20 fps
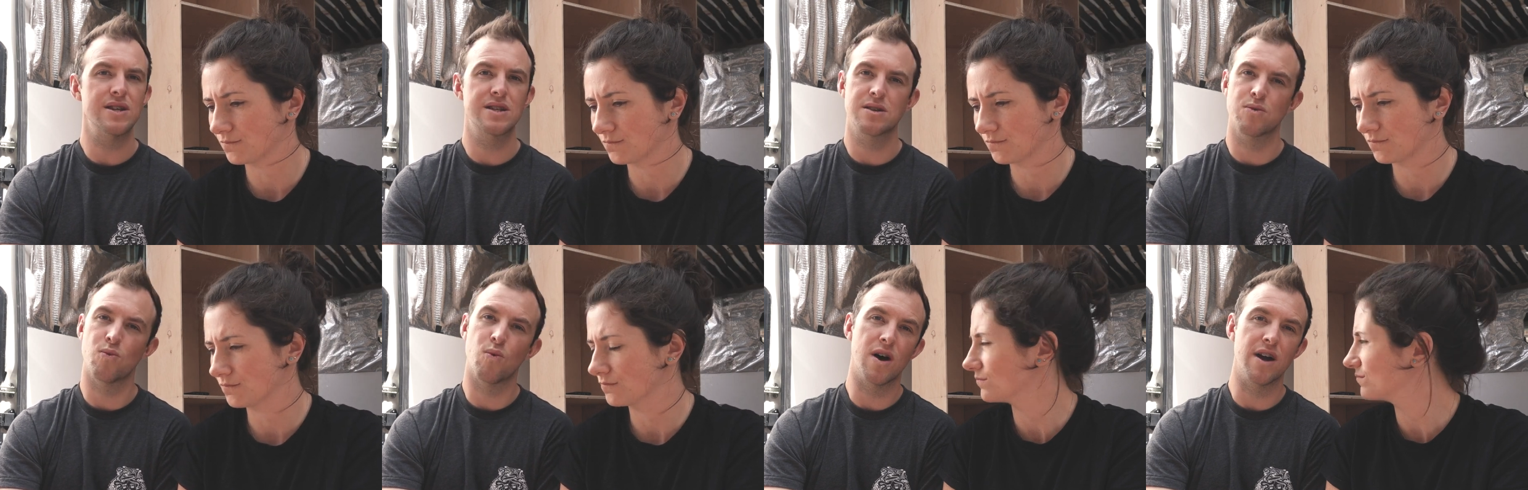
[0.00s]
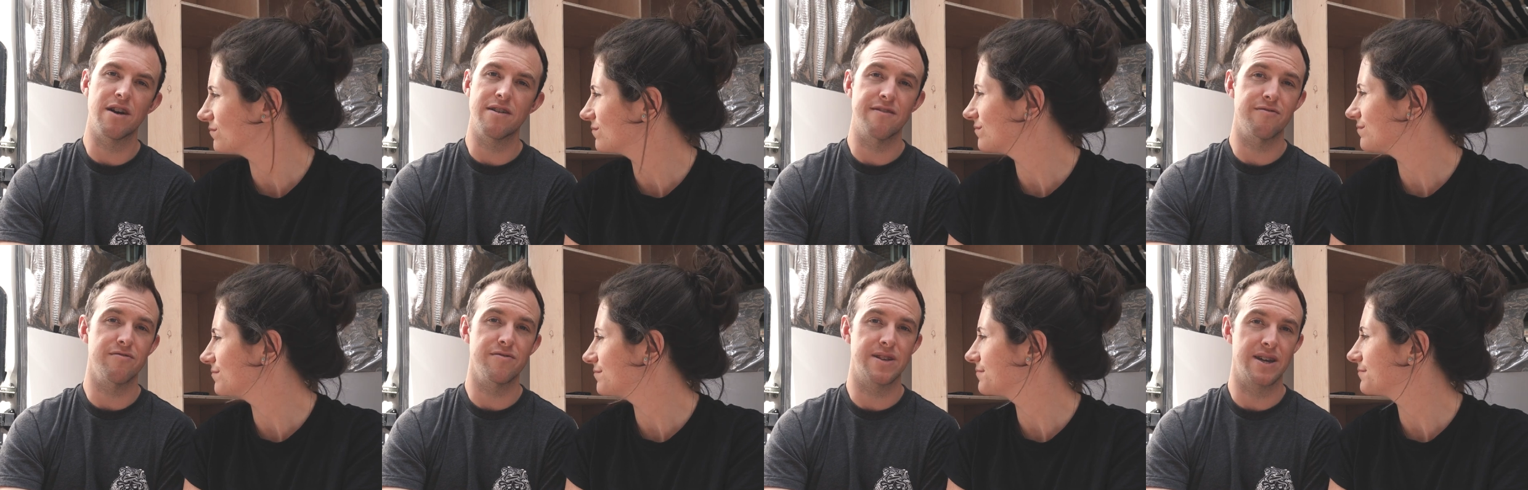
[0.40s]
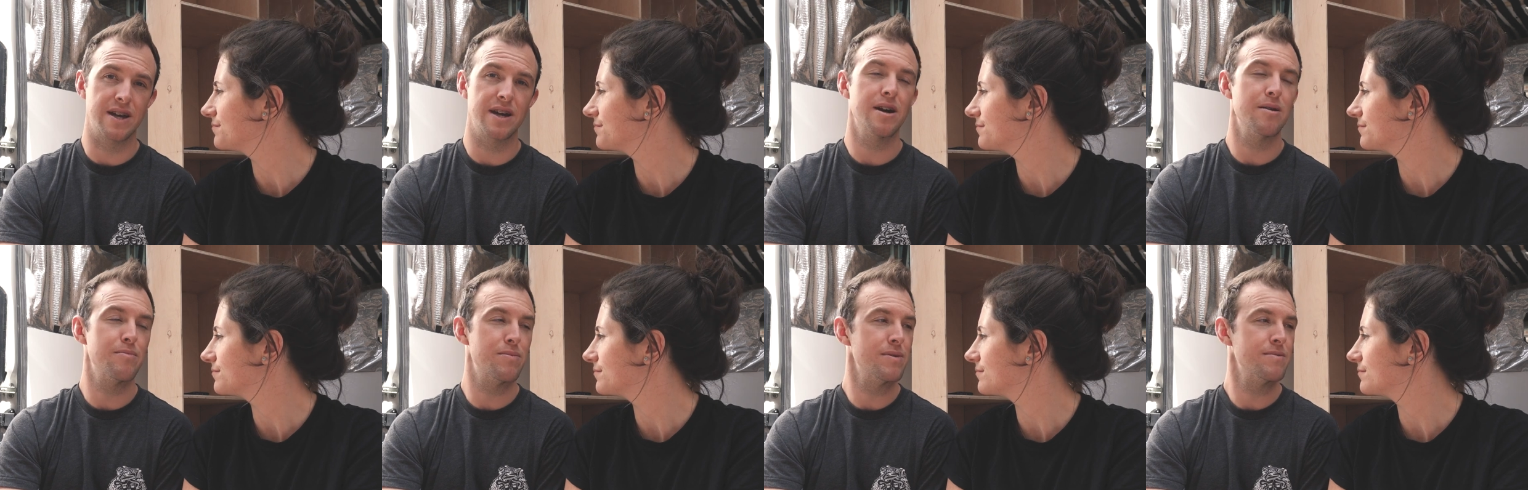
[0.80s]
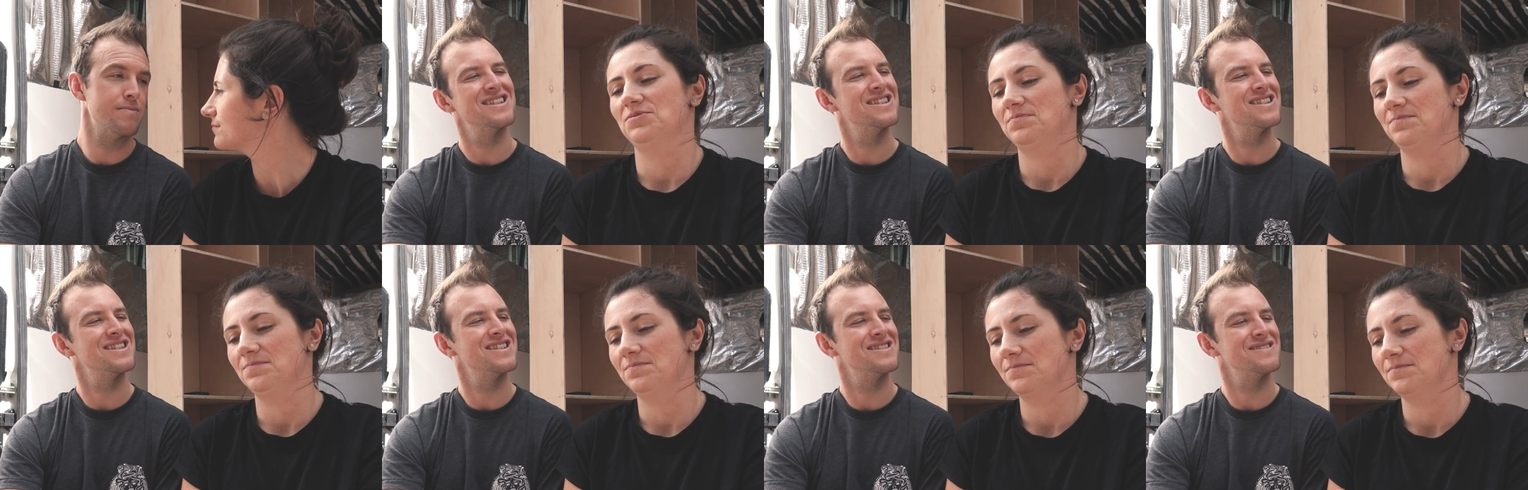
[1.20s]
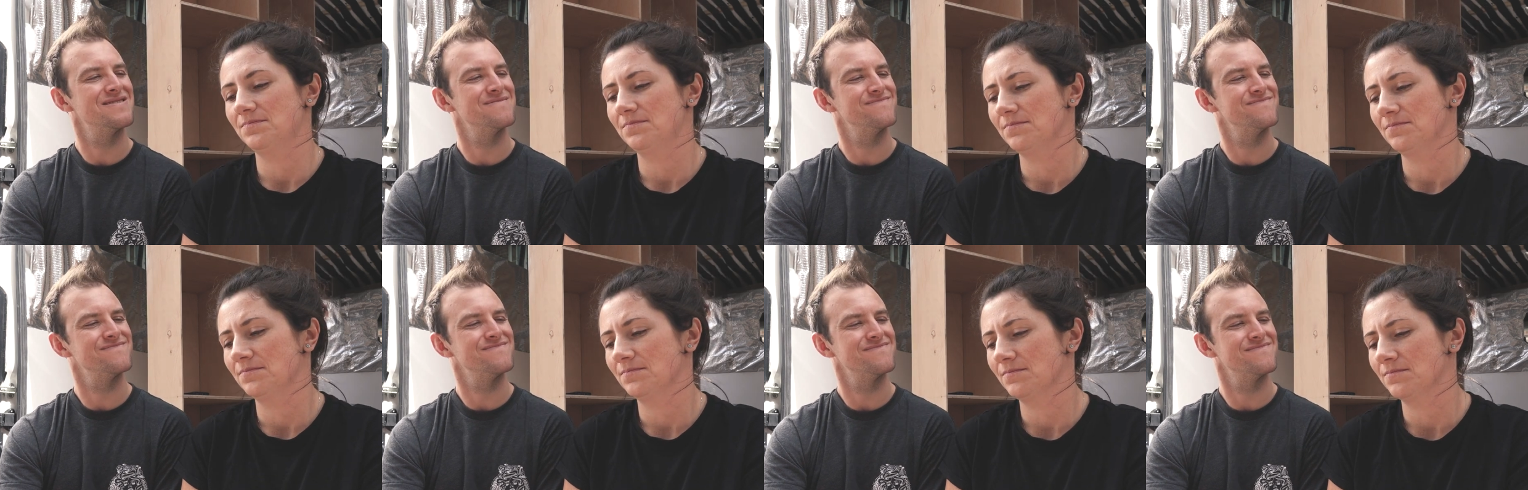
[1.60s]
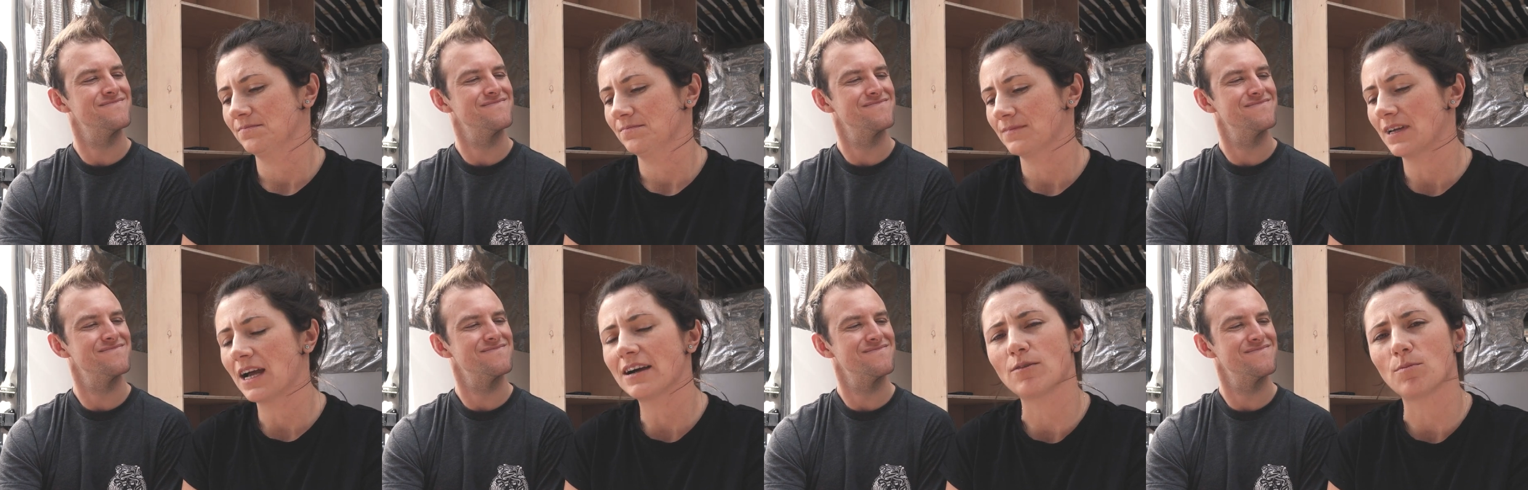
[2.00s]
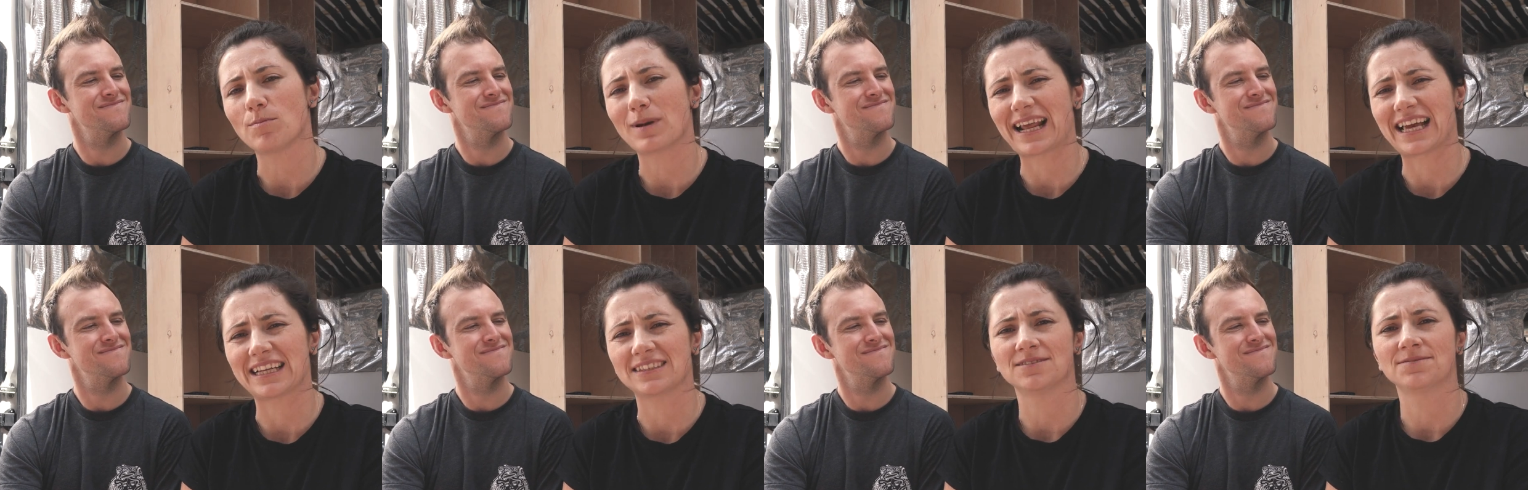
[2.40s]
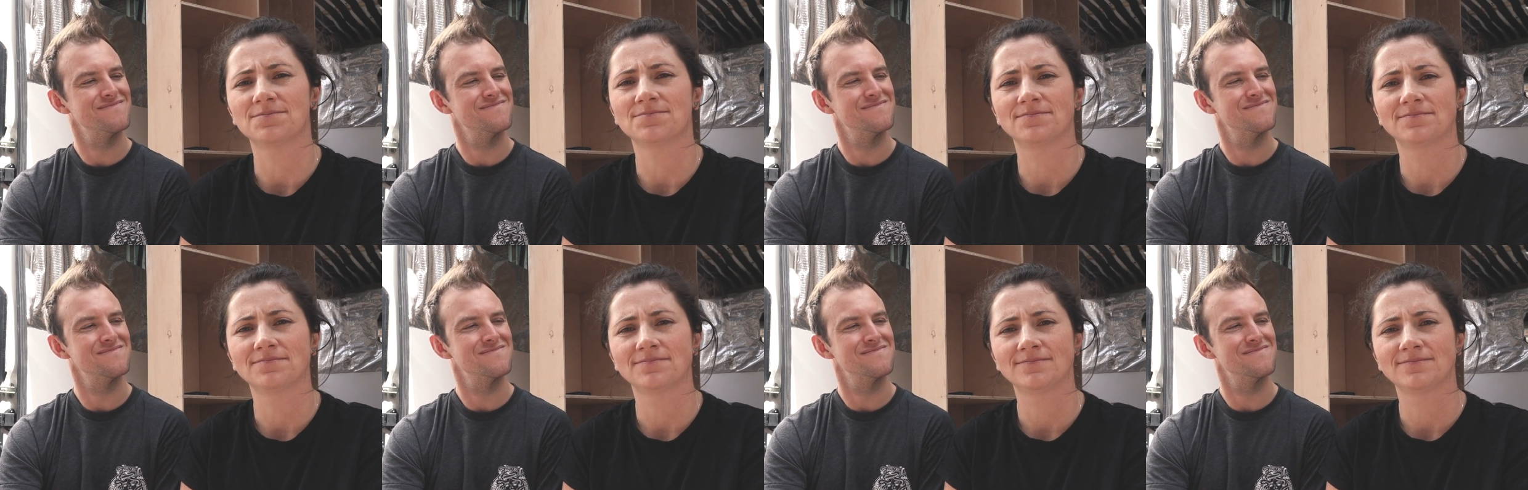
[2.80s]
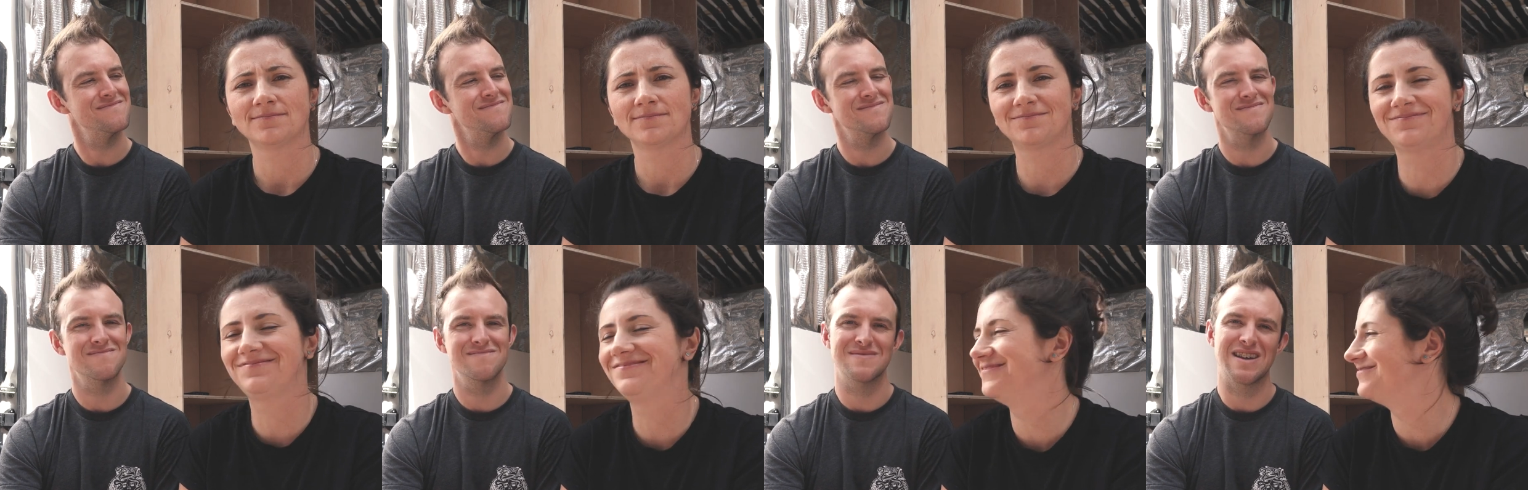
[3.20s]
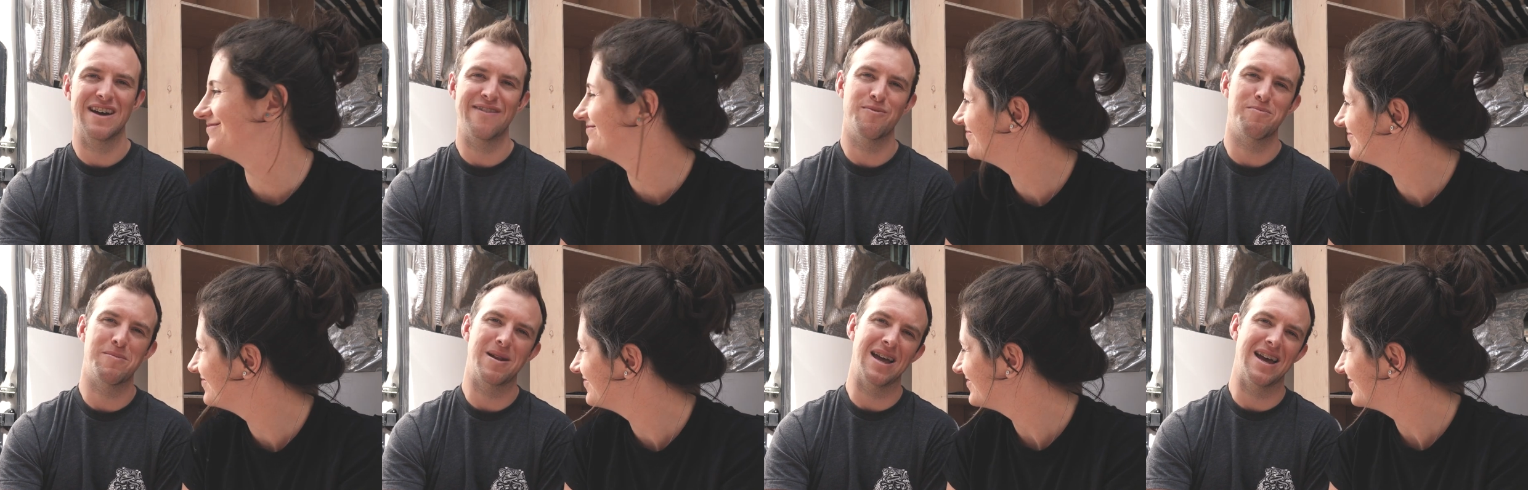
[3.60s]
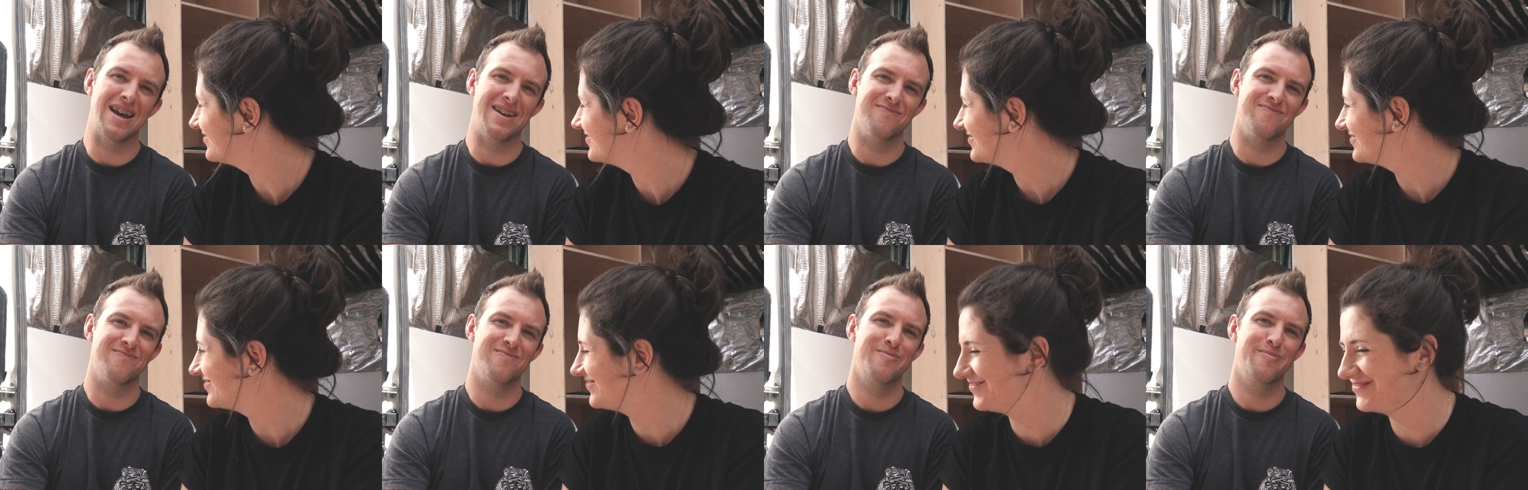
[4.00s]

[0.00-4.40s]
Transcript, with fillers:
Speaker 1: need to wire everything up. Have a plan have a plan.